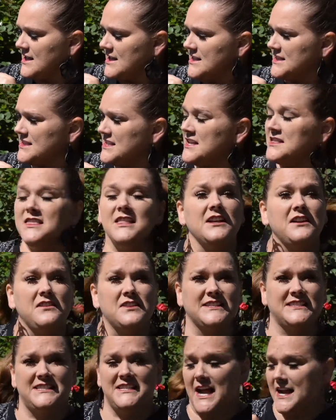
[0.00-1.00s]
The
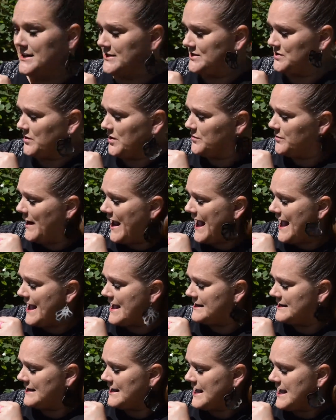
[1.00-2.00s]
littlest dinosaur
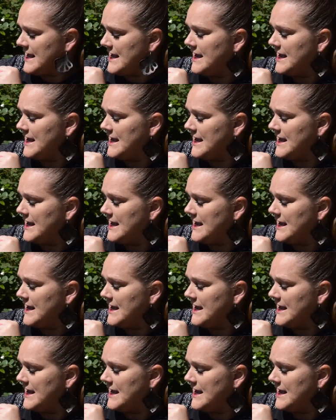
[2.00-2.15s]
ran.